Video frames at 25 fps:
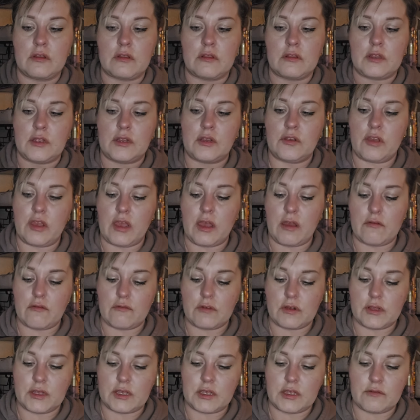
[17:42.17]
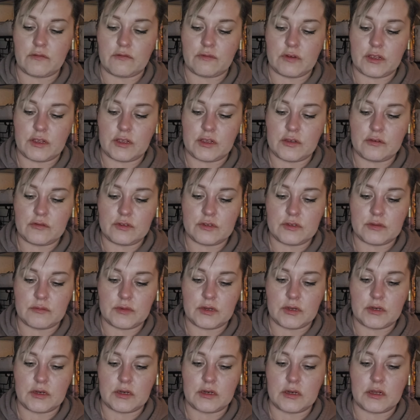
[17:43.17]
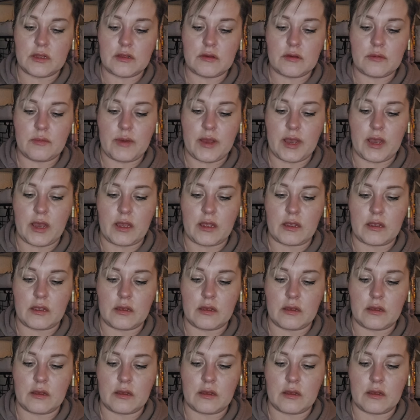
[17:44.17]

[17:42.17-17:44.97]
then you can't really reuse them on another bag.